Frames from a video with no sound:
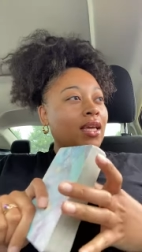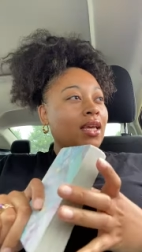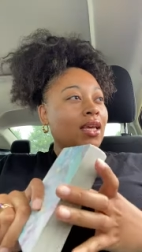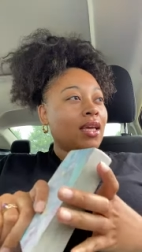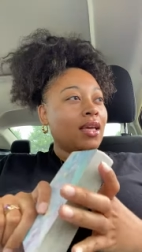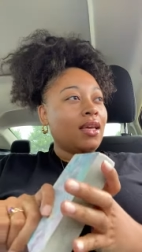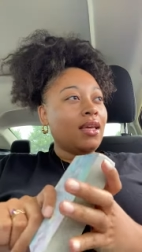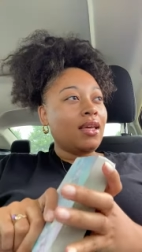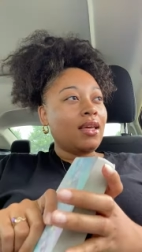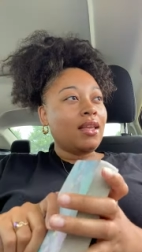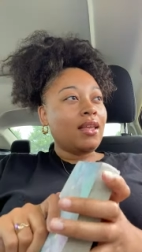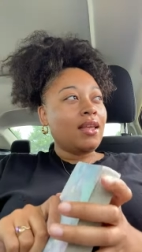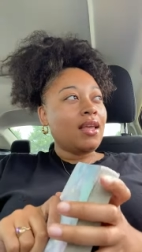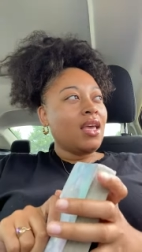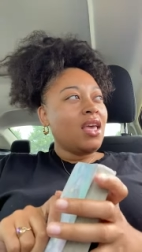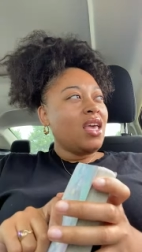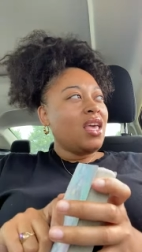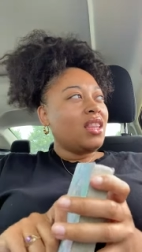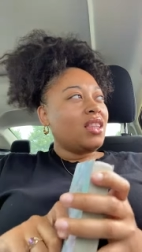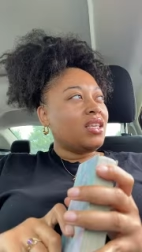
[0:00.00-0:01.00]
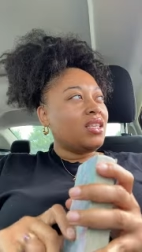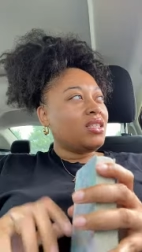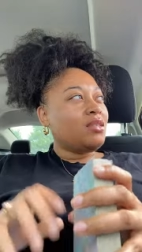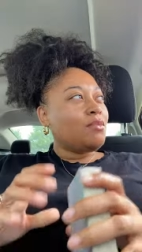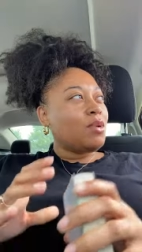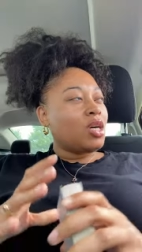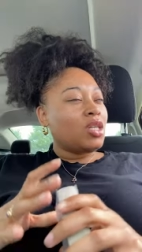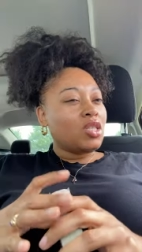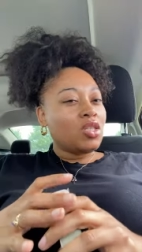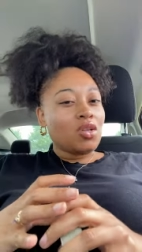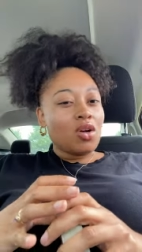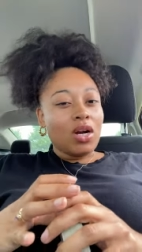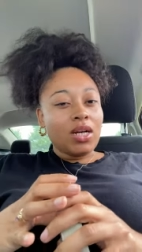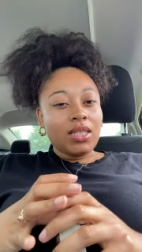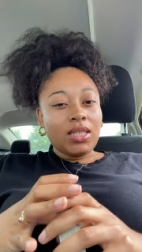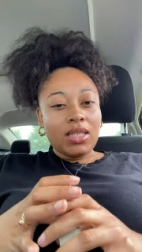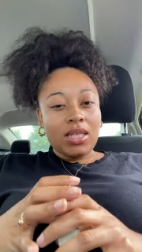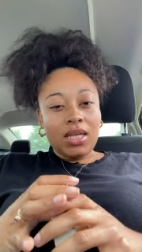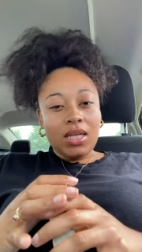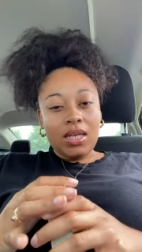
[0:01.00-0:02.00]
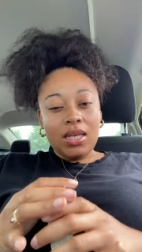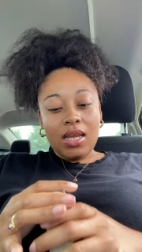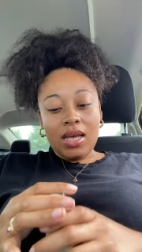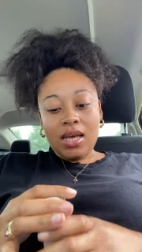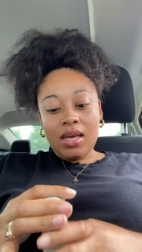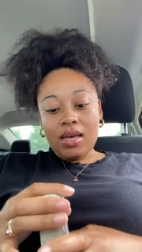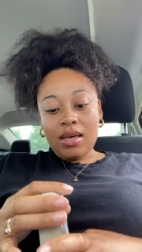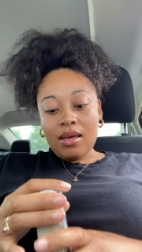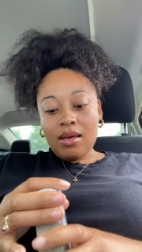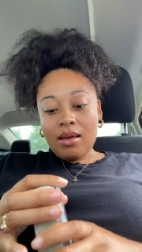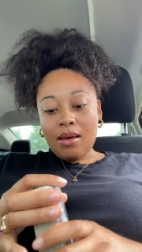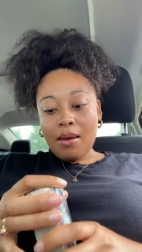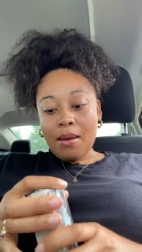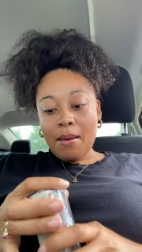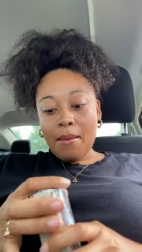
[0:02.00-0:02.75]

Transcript: and this is my star seed deck